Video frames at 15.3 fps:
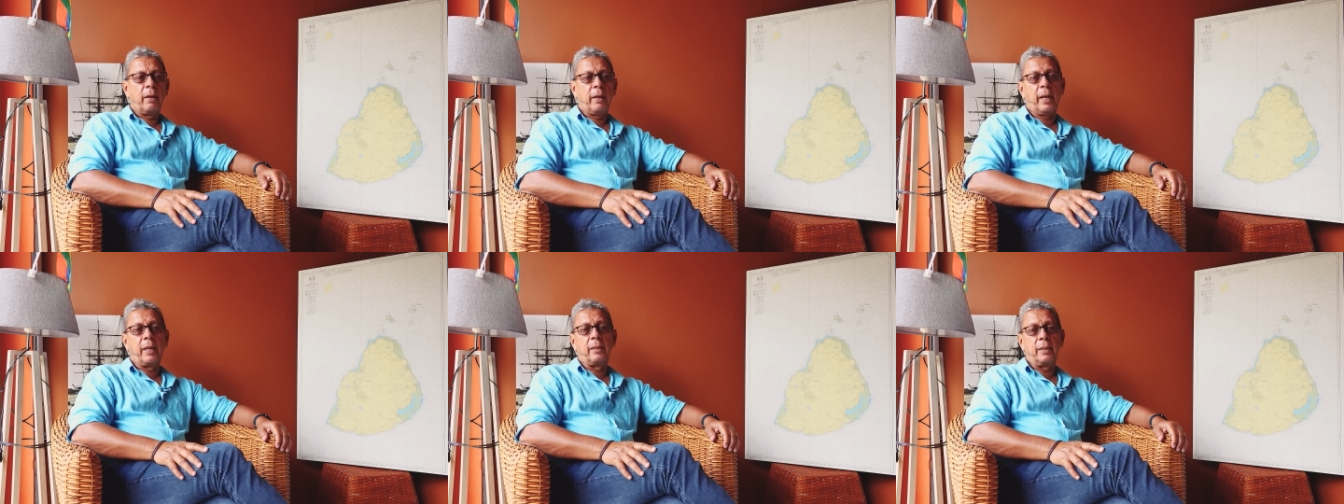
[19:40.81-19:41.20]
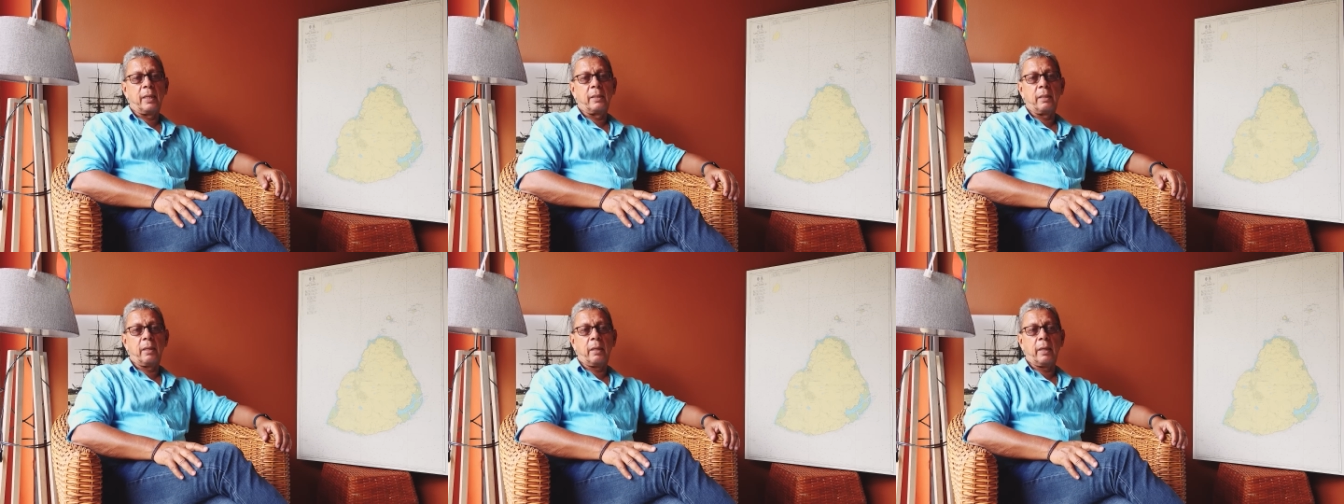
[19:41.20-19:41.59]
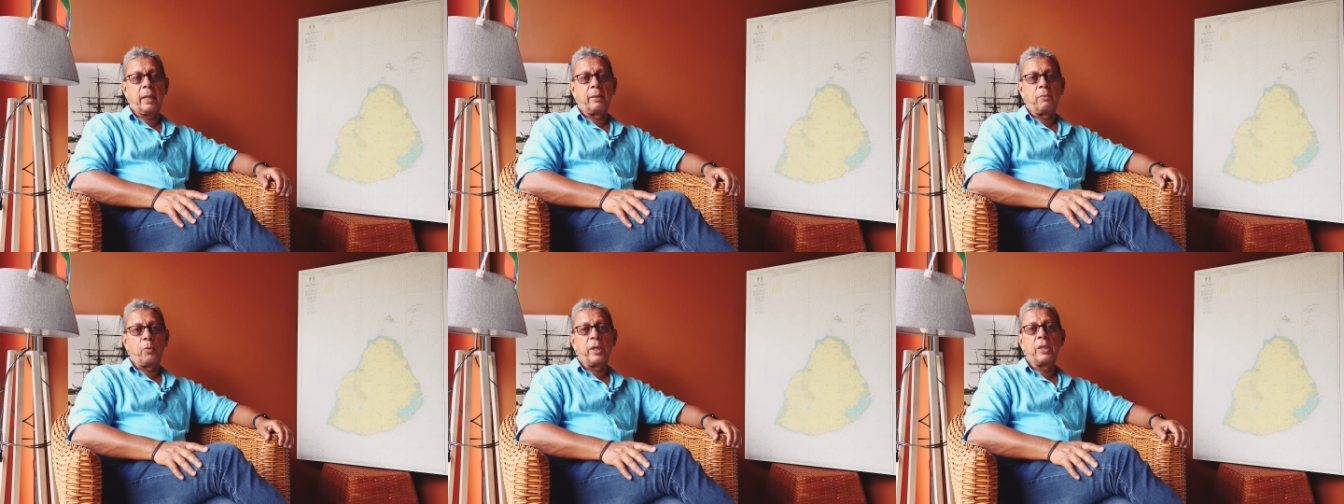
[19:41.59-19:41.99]

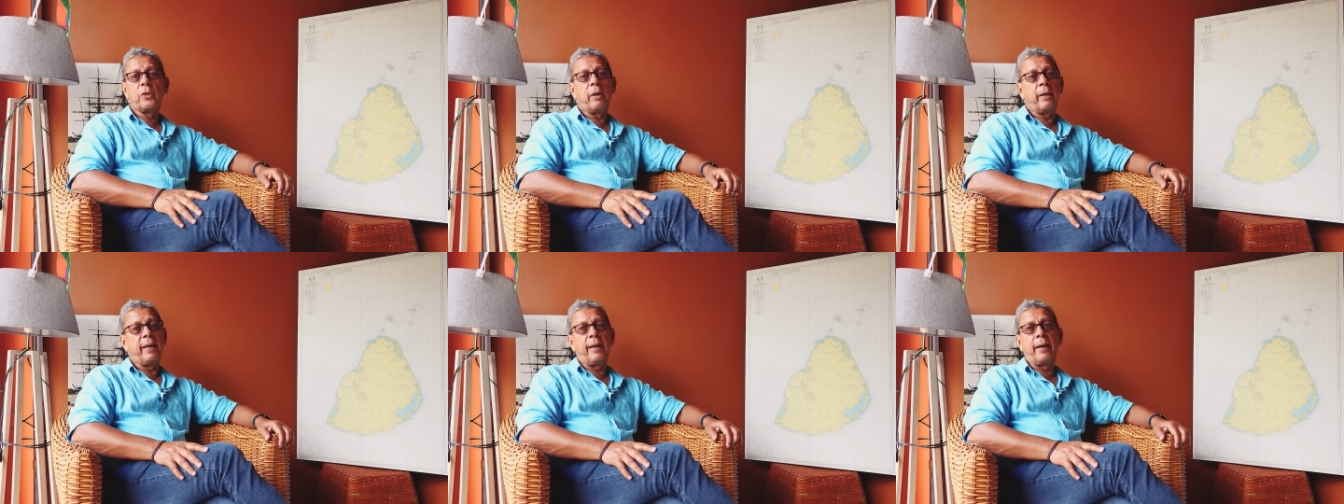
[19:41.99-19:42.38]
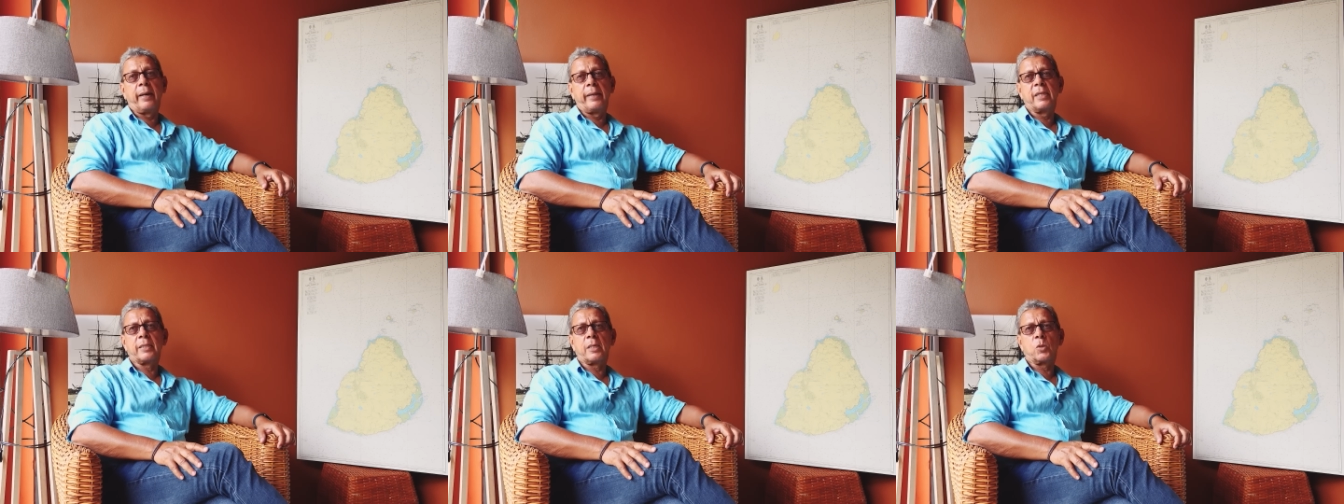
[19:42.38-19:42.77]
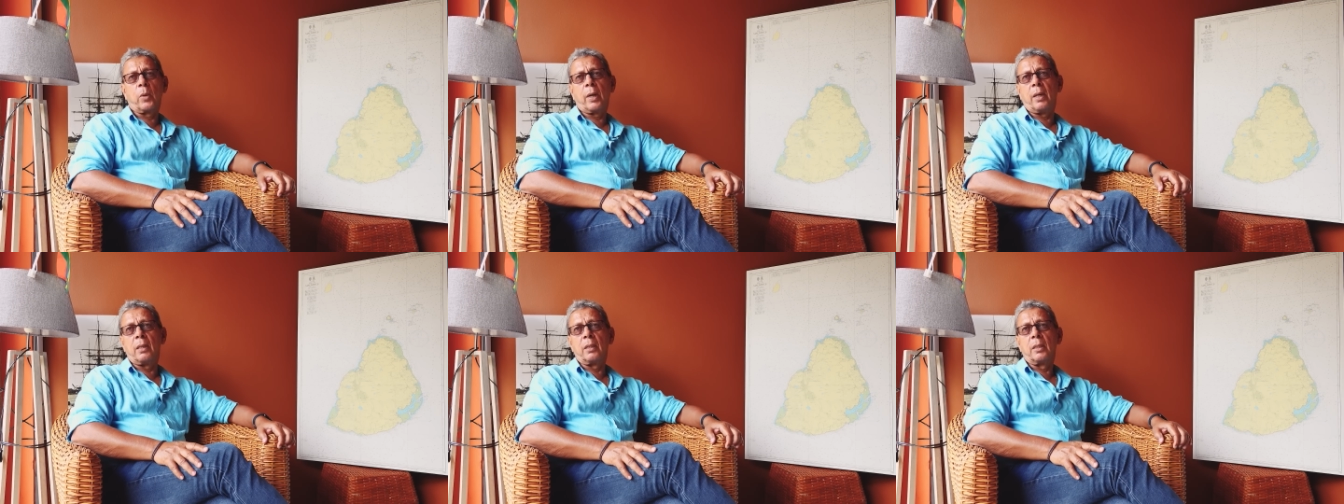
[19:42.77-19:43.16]
and with the AIS as
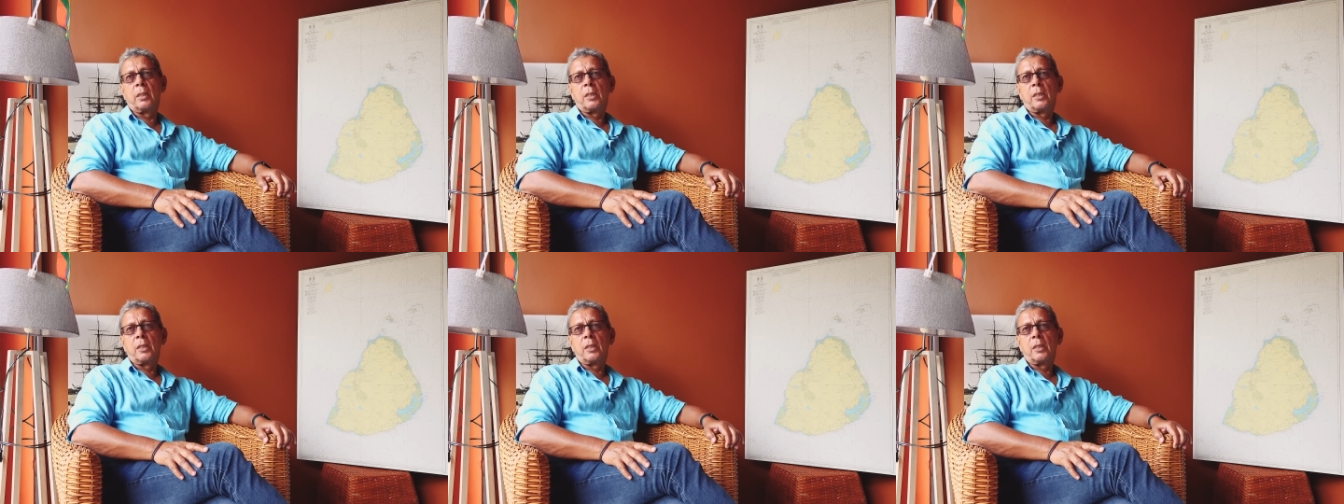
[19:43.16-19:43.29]
well.